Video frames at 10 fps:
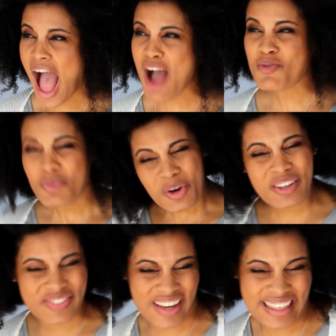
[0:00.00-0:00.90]
I
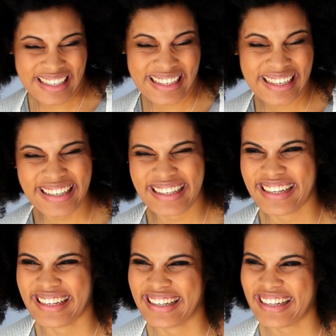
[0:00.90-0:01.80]
walk
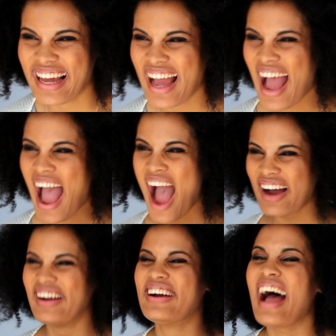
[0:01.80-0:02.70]
funny.
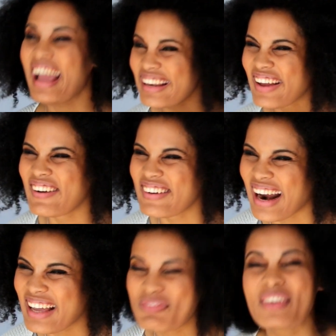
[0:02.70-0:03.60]
I know,
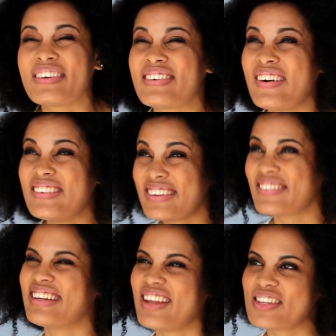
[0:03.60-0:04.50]
right? People won't
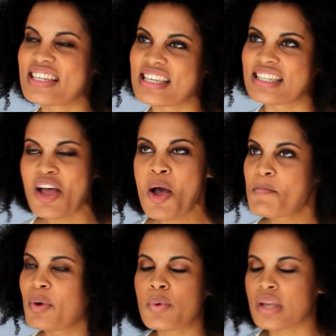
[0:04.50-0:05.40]
even notice this.
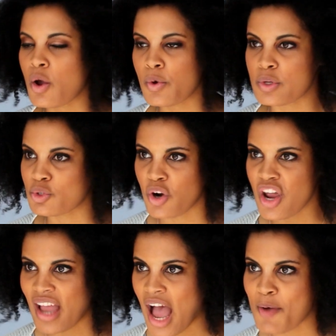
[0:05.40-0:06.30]
But when I was
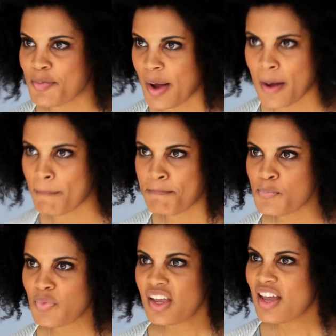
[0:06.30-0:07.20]
growing up,
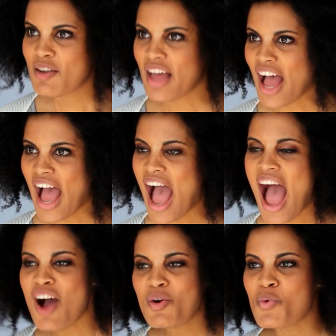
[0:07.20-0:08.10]

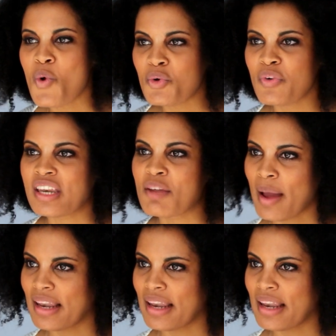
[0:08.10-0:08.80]
I walk funny.